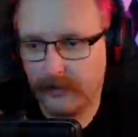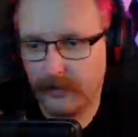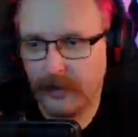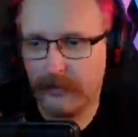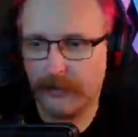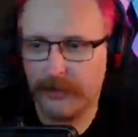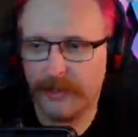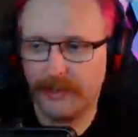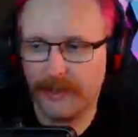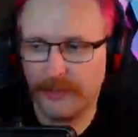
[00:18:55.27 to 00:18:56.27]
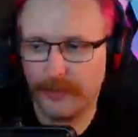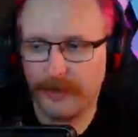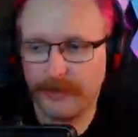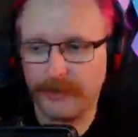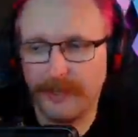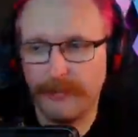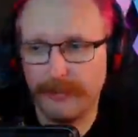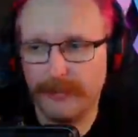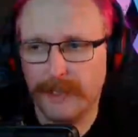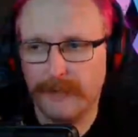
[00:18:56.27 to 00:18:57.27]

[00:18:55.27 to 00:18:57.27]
And we've got our landing pad to keep you safe